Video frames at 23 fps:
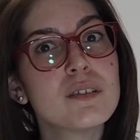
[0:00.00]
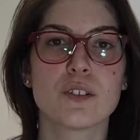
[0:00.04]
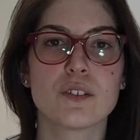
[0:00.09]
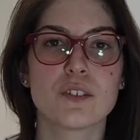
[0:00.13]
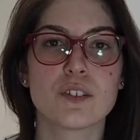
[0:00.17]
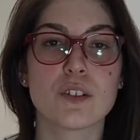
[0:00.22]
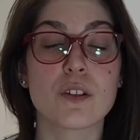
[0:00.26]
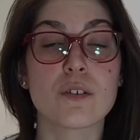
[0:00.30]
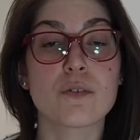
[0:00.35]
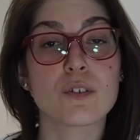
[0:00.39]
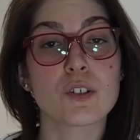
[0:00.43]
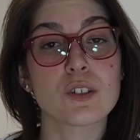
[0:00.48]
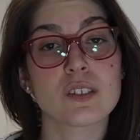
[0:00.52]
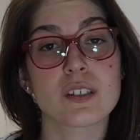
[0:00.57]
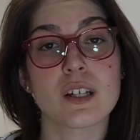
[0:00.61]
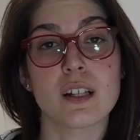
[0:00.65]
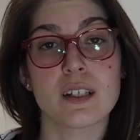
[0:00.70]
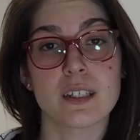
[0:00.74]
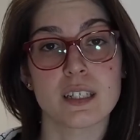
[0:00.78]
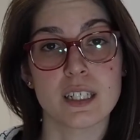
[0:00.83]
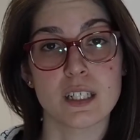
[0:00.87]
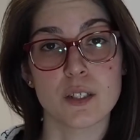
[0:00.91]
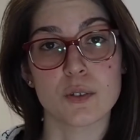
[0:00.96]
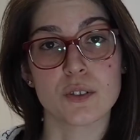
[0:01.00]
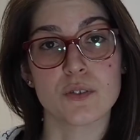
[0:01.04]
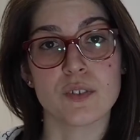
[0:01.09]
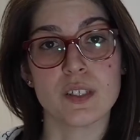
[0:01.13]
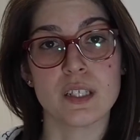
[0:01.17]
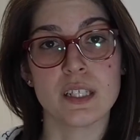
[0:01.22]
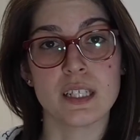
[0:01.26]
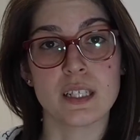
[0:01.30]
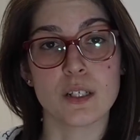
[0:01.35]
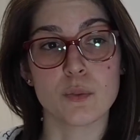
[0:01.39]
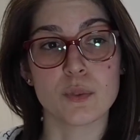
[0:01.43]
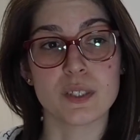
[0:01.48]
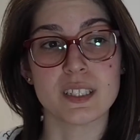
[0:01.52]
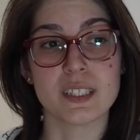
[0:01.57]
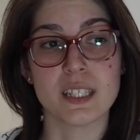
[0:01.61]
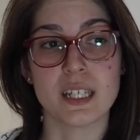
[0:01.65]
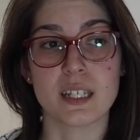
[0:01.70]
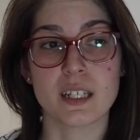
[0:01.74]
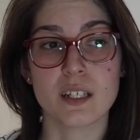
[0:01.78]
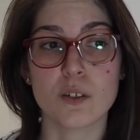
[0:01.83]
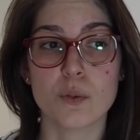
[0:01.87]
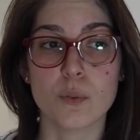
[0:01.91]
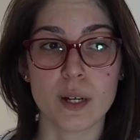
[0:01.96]
So the first colony I was feeding was
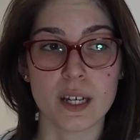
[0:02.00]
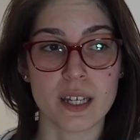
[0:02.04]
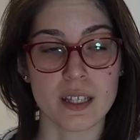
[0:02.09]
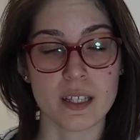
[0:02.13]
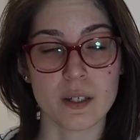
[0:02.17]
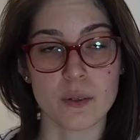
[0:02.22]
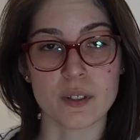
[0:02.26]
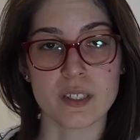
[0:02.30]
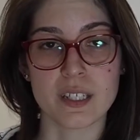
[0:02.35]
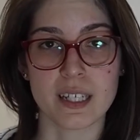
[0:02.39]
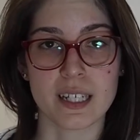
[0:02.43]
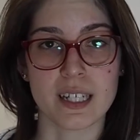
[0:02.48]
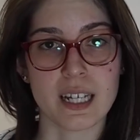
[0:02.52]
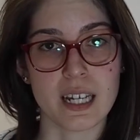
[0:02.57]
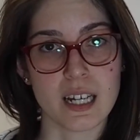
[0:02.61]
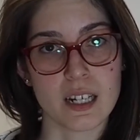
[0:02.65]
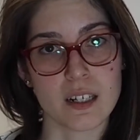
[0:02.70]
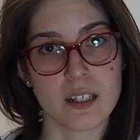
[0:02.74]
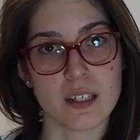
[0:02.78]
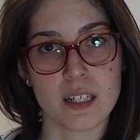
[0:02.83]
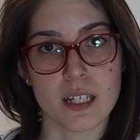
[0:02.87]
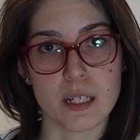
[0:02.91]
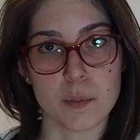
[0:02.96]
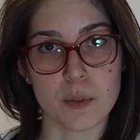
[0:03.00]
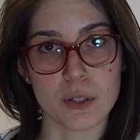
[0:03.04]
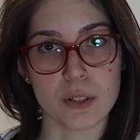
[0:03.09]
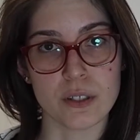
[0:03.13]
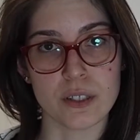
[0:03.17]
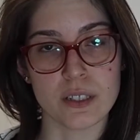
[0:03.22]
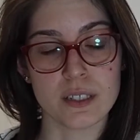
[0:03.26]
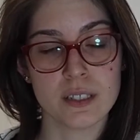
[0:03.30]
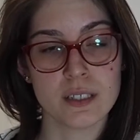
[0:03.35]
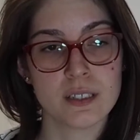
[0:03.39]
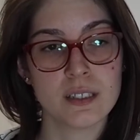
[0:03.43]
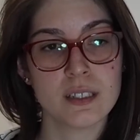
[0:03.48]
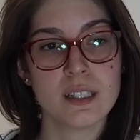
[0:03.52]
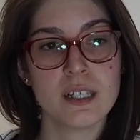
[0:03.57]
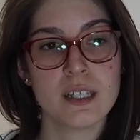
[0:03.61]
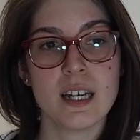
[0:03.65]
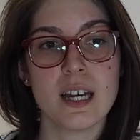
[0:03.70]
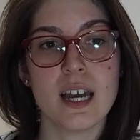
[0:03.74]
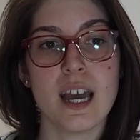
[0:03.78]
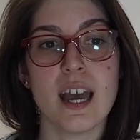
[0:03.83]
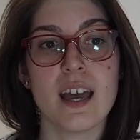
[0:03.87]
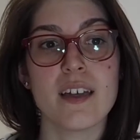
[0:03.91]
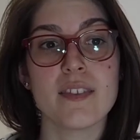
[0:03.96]
taken away. They were taken out of the neighborhood,
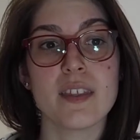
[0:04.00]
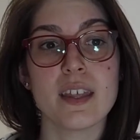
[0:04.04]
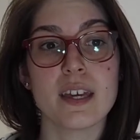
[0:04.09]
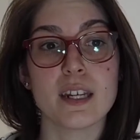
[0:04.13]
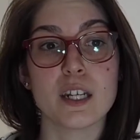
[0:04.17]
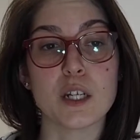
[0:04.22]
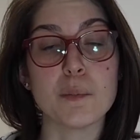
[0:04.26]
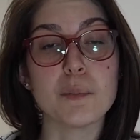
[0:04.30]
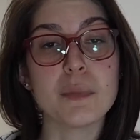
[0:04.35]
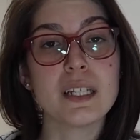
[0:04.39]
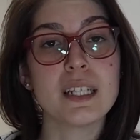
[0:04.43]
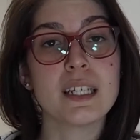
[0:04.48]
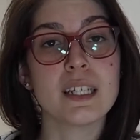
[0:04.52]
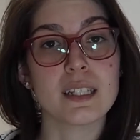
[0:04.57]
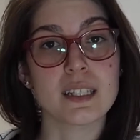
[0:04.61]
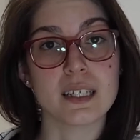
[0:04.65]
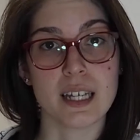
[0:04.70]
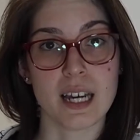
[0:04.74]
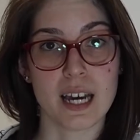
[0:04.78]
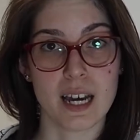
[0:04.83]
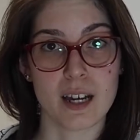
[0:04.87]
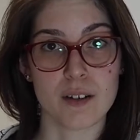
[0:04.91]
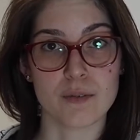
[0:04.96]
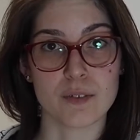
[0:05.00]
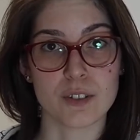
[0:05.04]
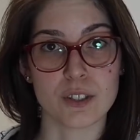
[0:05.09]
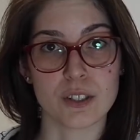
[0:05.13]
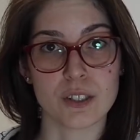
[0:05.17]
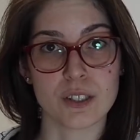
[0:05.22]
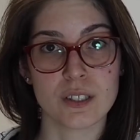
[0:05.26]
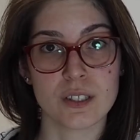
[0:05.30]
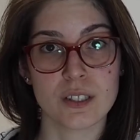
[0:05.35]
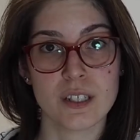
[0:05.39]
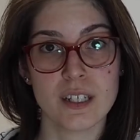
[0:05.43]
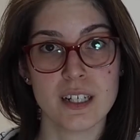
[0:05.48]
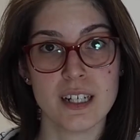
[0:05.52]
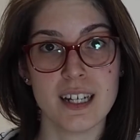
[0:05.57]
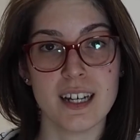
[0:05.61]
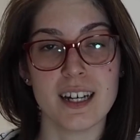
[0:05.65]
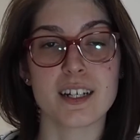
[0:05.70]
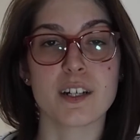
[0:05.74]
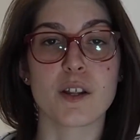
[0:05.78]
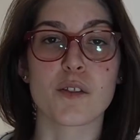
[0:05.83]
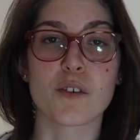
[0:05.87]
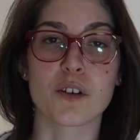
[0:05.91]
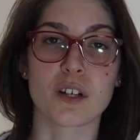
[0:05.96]
and then immediately after,
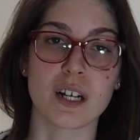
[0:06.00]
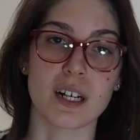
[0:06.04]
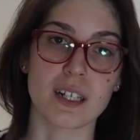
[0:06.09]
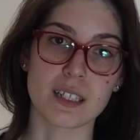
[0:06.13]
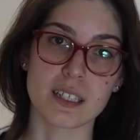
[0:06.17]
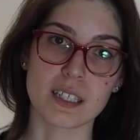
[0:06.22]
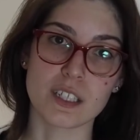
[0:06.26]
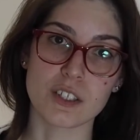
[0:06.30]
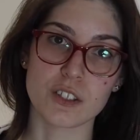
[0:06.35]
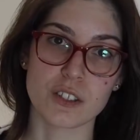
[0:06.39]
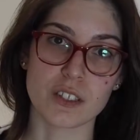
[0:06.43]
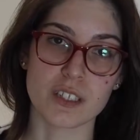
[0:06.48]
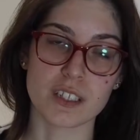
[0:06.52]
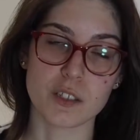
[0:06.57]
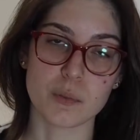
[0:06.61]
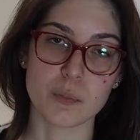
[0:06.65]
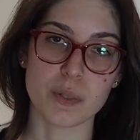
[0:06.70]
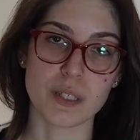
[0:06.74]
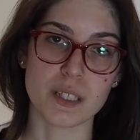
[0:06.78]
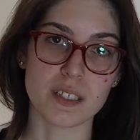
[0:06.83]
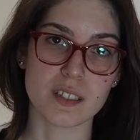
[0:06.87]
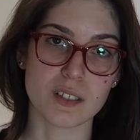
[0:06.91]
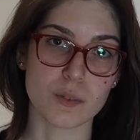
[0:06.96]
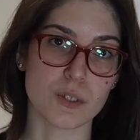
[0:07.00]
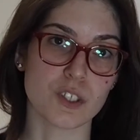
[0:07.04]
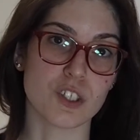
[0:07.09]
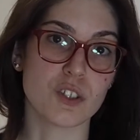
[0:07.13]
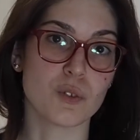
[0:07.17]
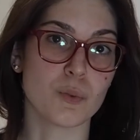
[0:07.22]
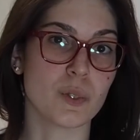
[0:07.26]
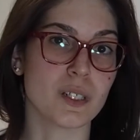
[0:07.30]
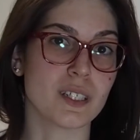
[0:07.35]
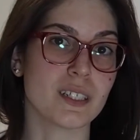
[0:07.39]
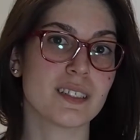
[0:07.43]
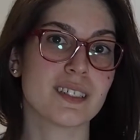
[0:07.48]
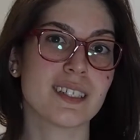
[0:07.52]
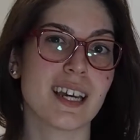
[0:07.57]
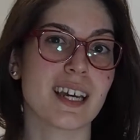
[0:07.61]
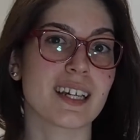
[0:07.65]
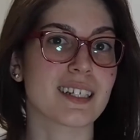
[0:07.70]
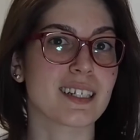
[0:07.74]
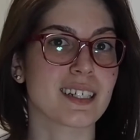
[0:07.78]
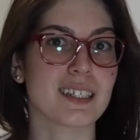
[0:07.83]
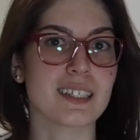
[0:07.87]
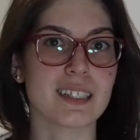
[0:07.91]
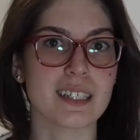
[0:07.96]
another colony took its place, which is what
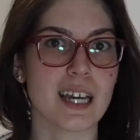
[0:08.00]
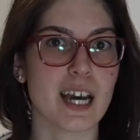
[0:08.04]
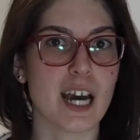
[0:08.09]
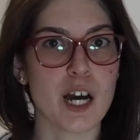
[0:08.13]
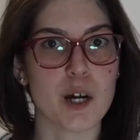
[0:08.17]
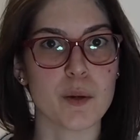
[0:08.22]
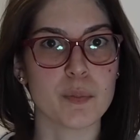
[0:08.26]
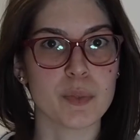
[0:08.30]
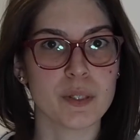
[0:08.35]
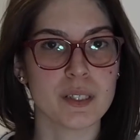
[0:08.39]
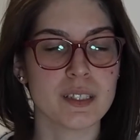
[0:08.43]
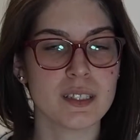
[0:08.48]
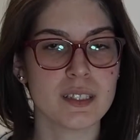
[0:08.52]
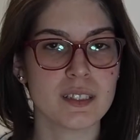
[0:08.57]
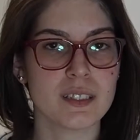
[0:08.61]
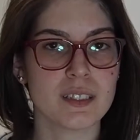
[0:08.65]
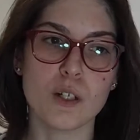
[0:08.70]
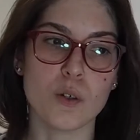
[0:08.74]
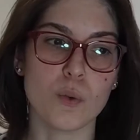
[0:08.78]
technically happens